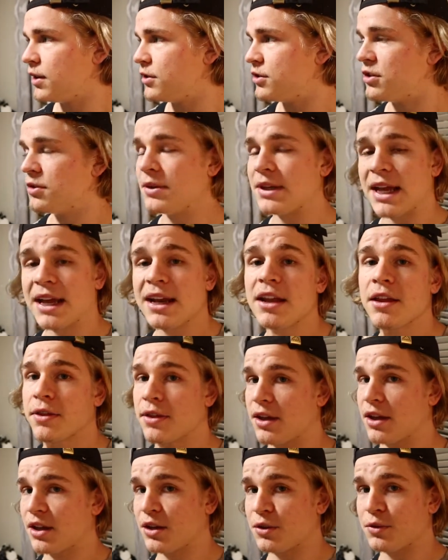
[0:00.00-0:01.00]
doing
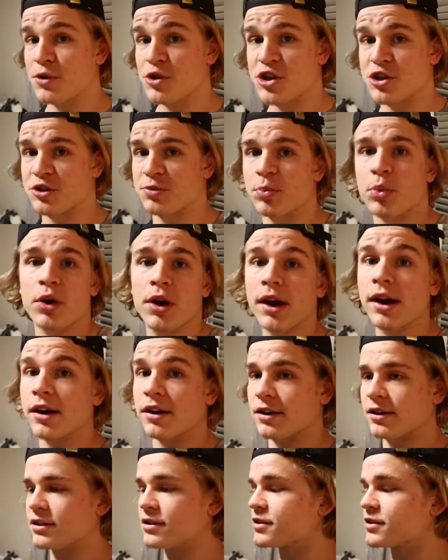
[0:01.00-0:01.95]
anything, which is prayer.